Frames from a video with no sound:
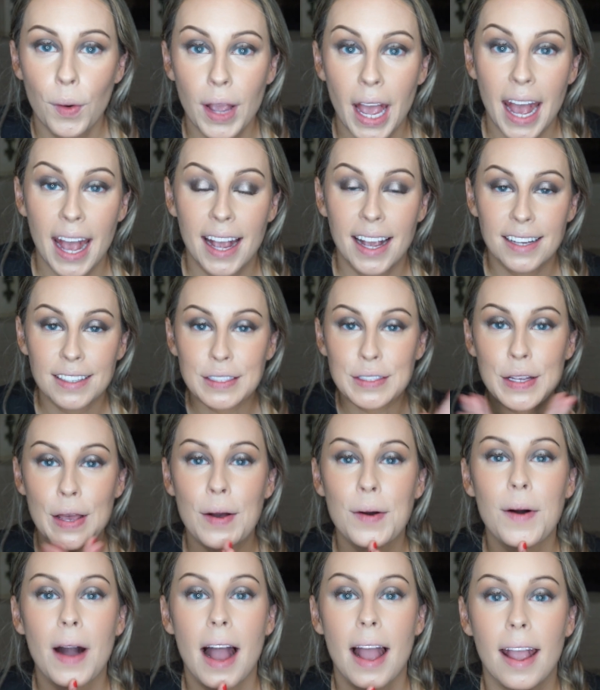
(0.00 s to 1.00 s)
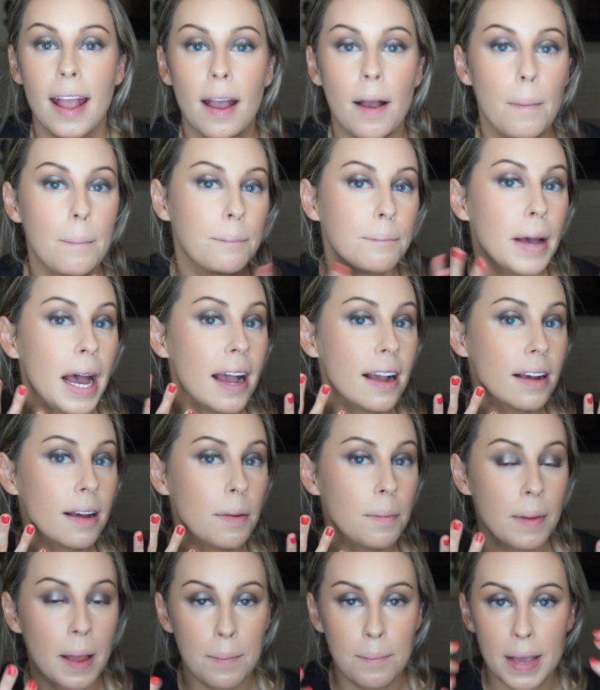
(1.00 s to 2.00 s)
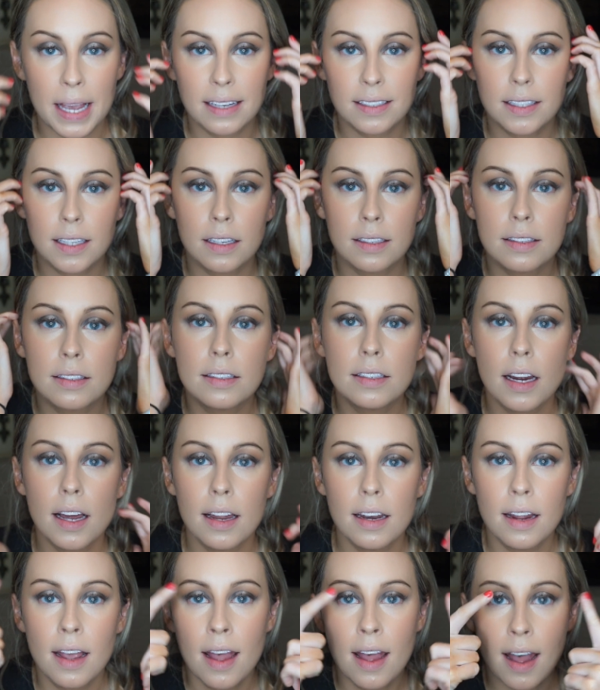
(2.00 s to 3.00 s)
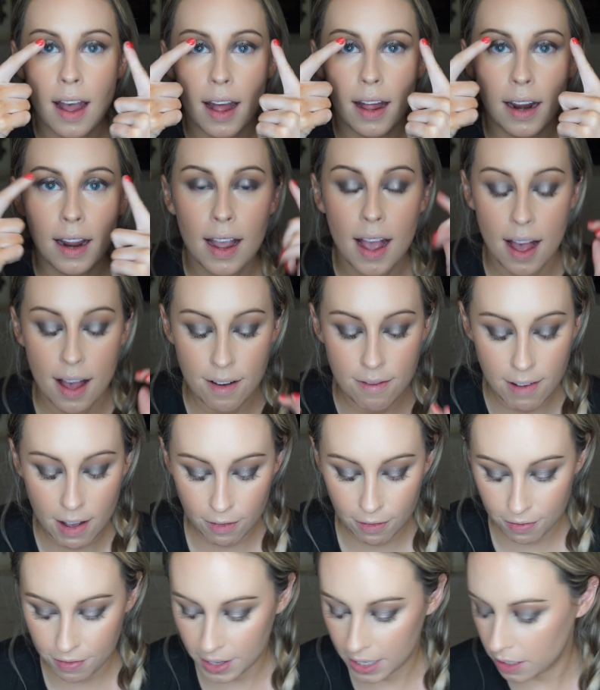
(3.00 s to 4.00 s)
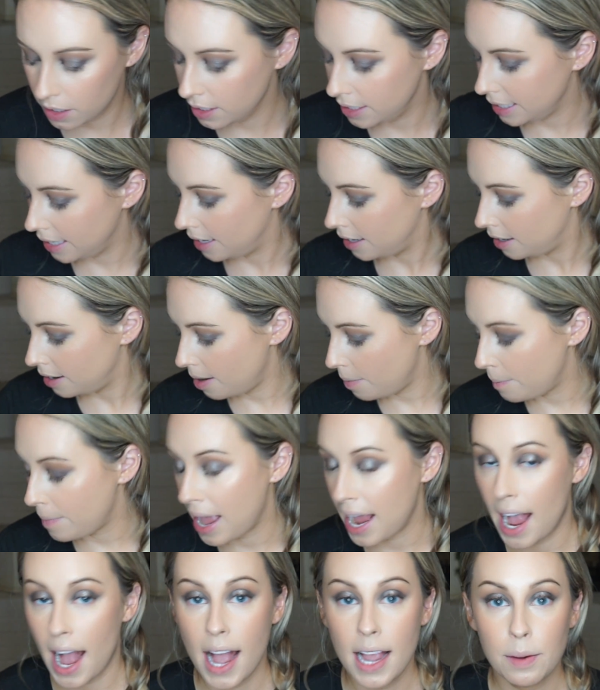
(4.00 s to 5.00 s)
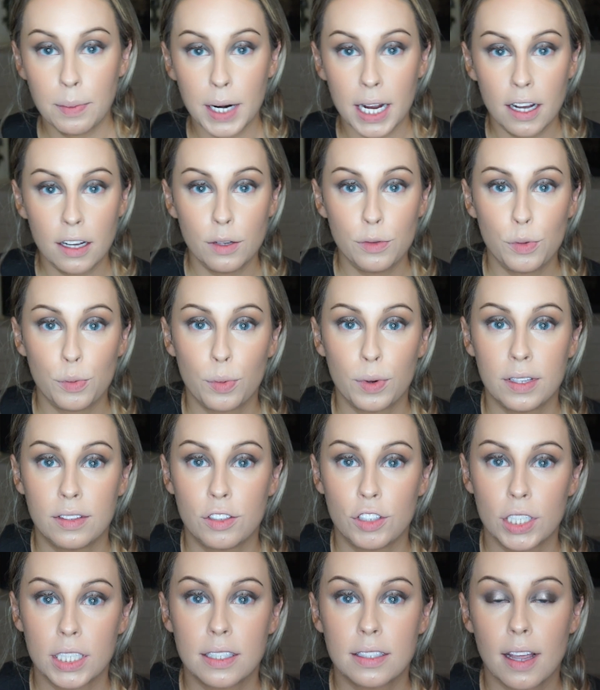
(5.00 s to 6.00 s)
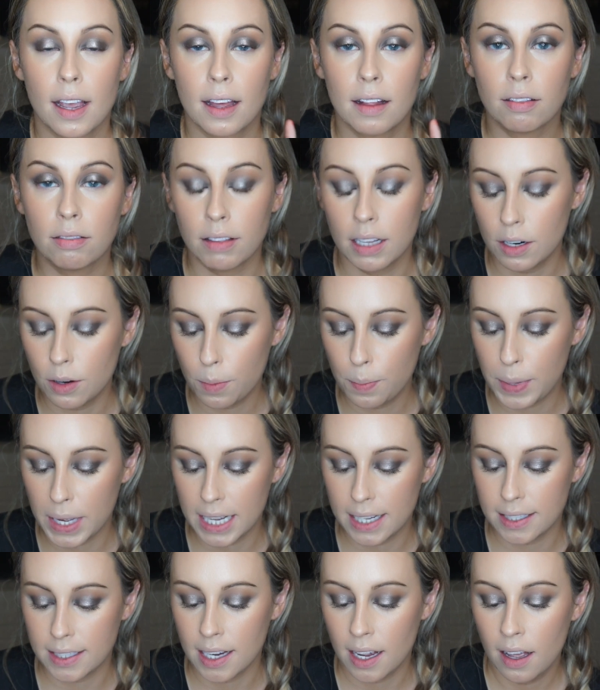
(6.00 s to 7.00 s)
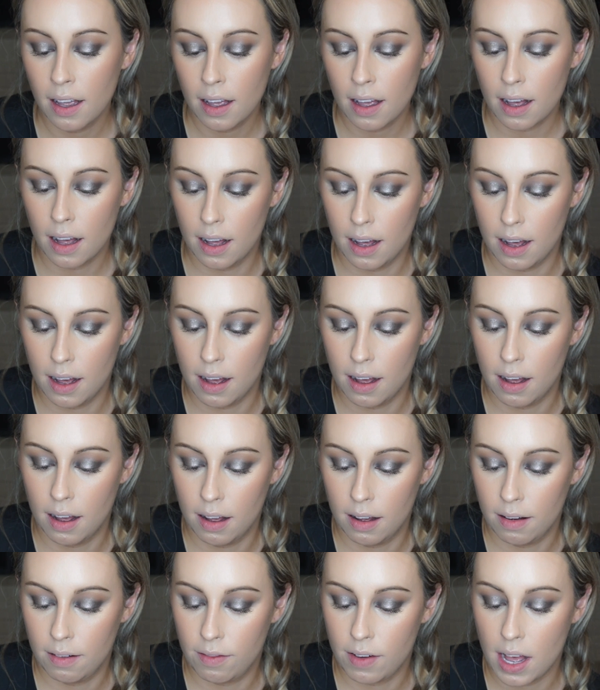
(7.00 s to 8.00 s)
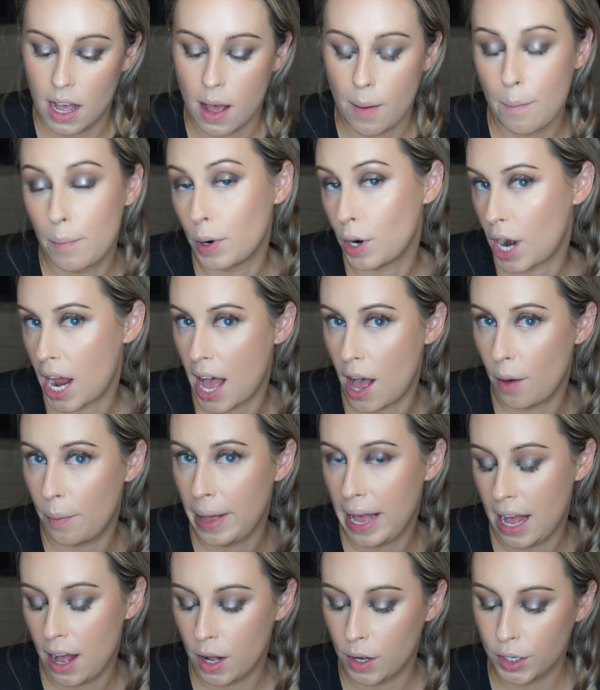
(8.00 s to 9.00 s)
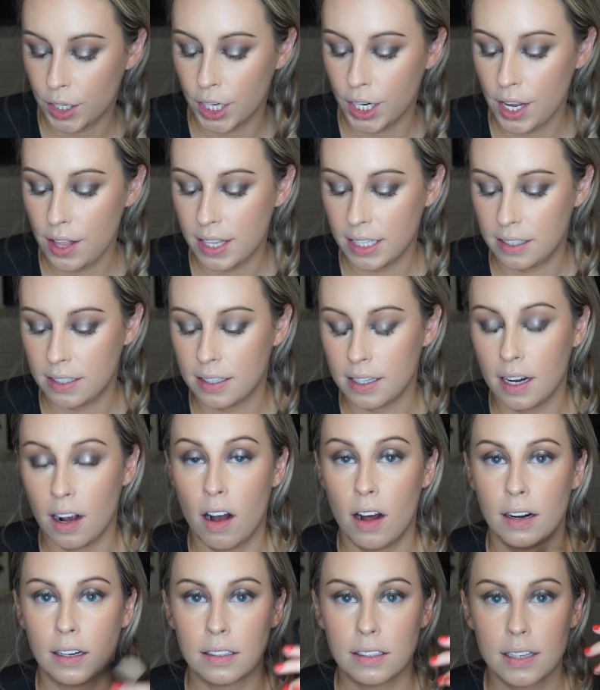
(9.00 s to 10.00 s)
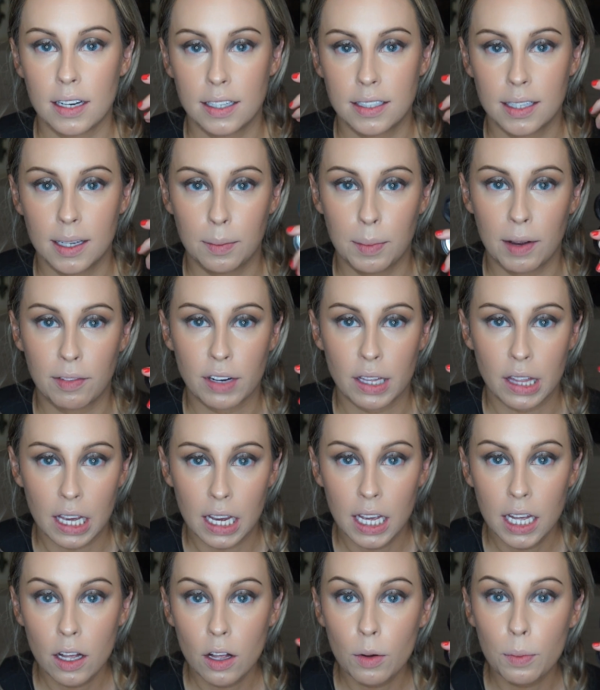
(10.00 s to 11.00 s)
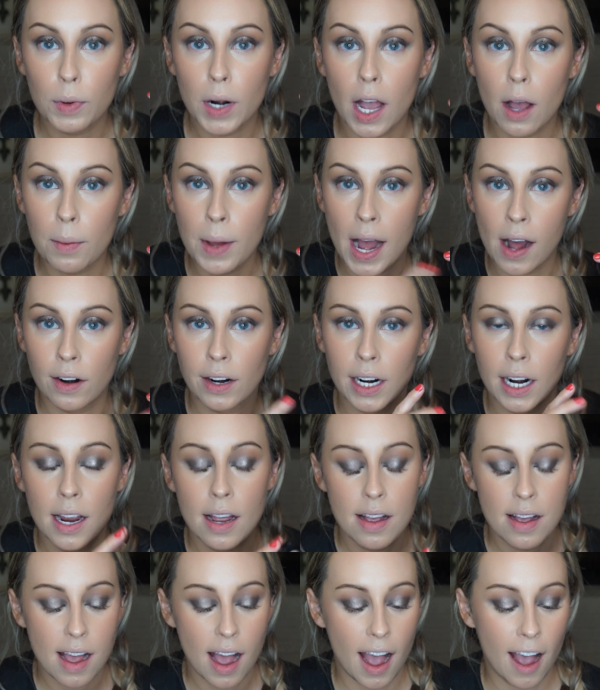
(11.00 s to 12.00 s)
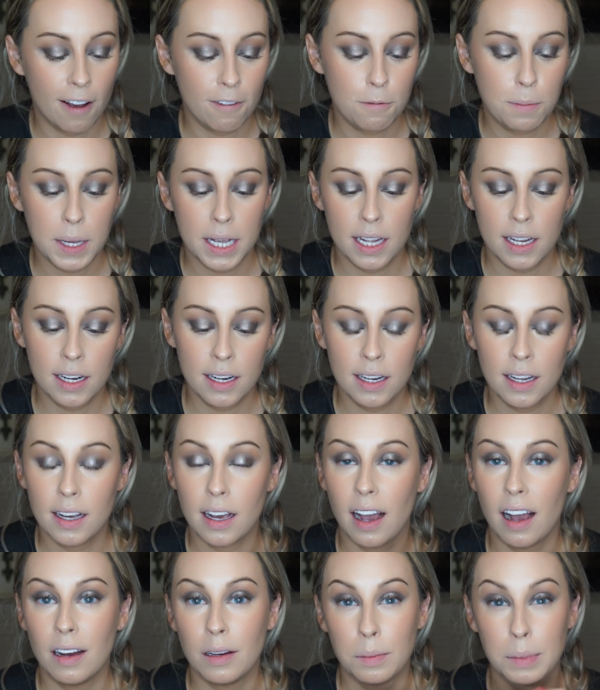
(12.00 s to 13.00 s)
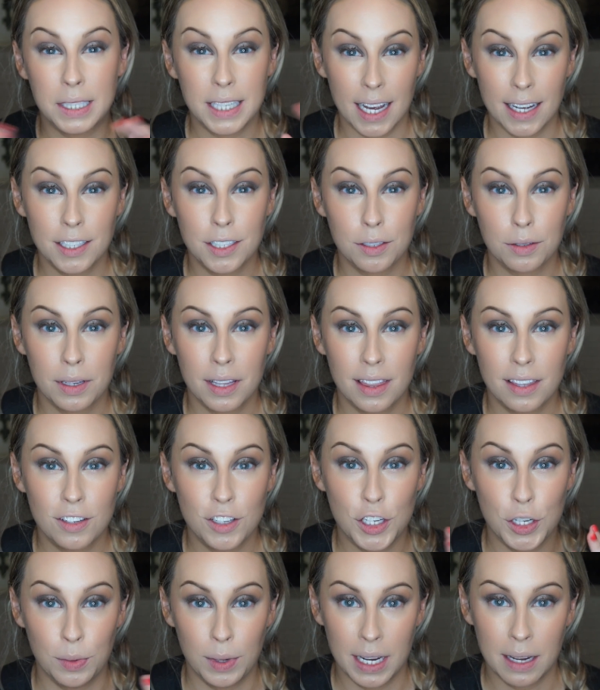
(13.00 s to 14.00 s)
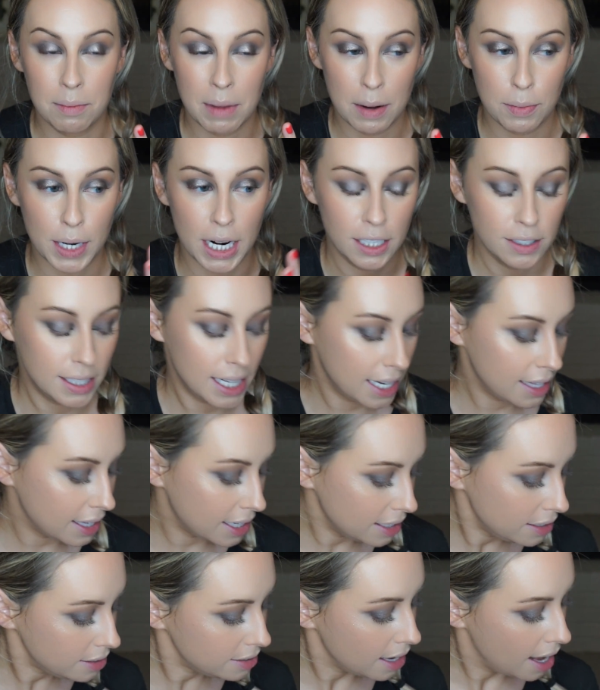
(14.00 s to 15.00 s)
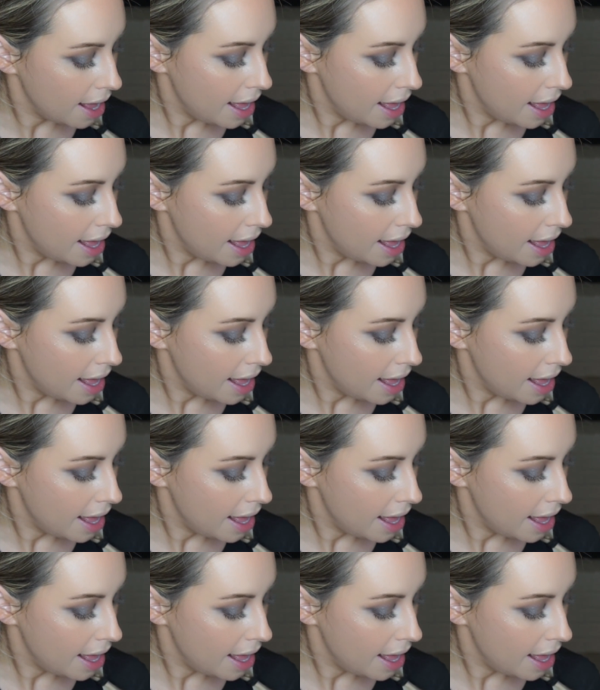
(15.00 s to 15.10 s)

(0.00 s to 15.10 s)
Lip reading: Okay, so I am back. My base is done, and I have filled in my eyebrows with just a little bit of brow powder. This is the Anastasia Beverly Hills brow powder. I've been obsessed with doing my brows like this.